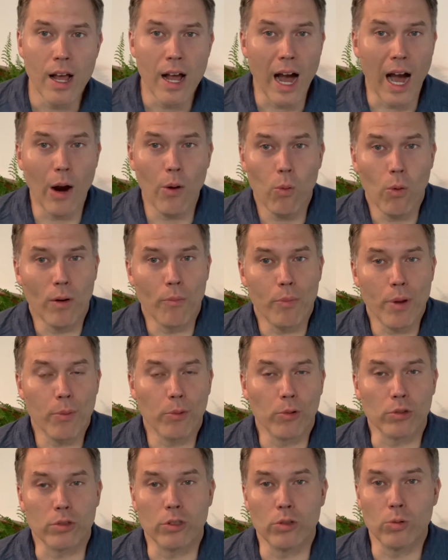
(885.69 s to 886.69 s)
I want
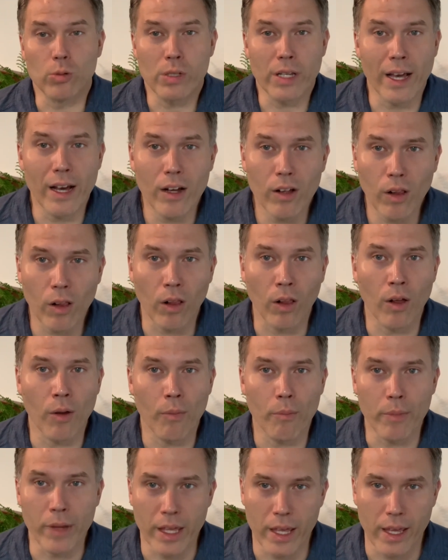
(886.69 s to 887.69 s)
people to tell
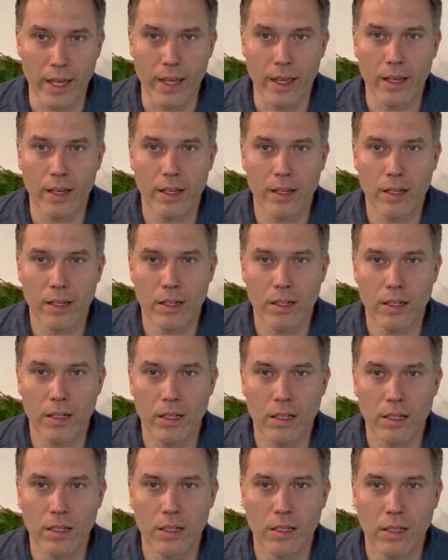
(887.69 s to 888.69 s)
me.
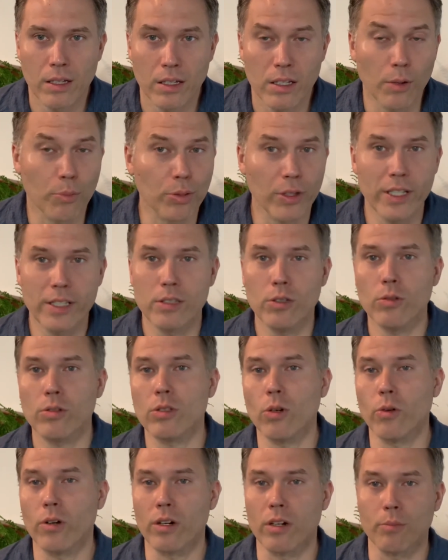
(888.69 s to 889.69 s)
Please do
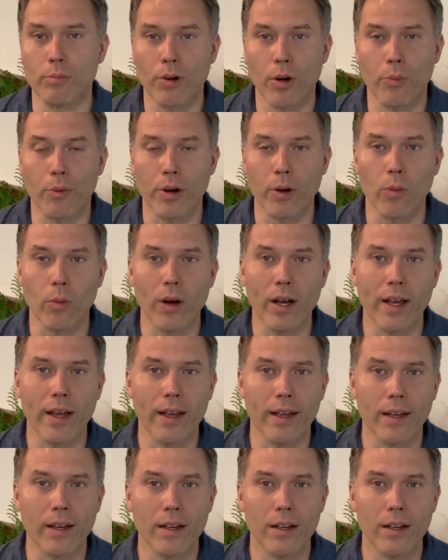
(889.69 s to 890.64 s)
so in an appropriate way.